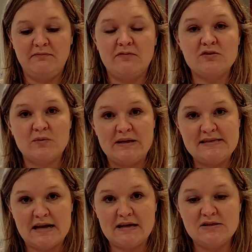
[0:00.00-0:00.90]
for 20
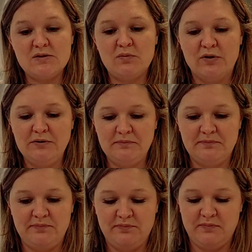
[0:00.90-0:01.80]
seconds or more.
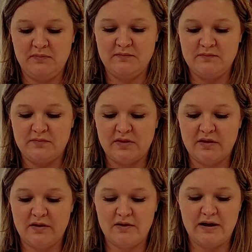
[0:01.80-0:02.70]

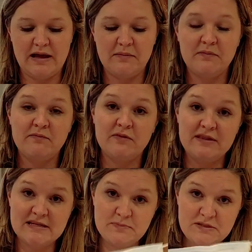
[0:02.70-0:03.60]
All right. With
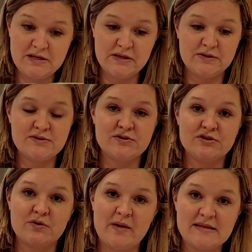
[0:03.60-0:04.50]
this particular
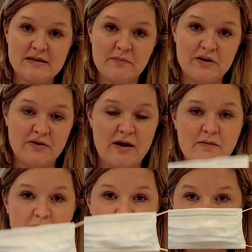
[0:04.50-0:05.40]
surgical mask, I'm going to
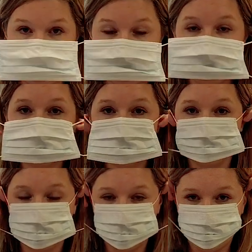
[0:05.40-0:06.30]
grab it by the ear loops
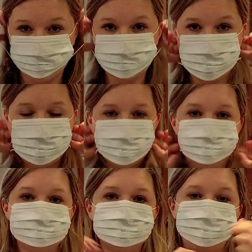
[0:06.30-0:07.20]
and put it over my
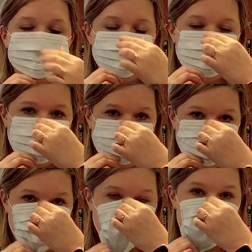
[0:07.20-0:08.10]
ears, and then I'm
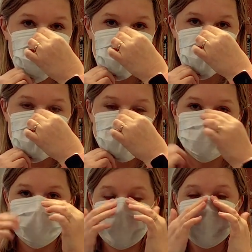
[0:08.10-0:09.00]
going to adjust it
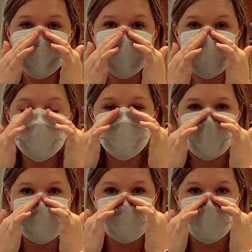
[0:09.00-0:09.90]
over. Make sure that the
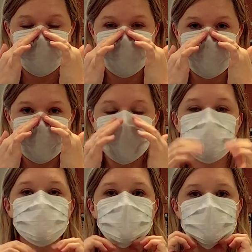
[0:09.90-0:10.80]
mask covers your
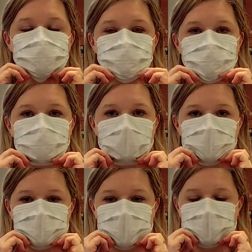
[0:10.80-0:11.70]
nose and is under
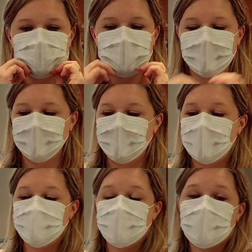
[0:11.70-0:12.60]
your chin,
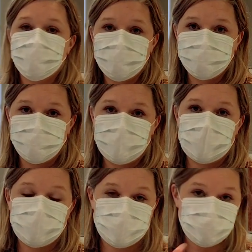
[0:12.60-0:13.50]
and then I will perform
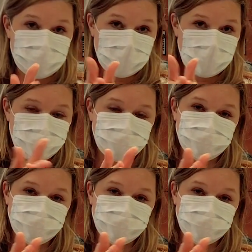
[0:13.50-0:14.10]
hand hygiene again.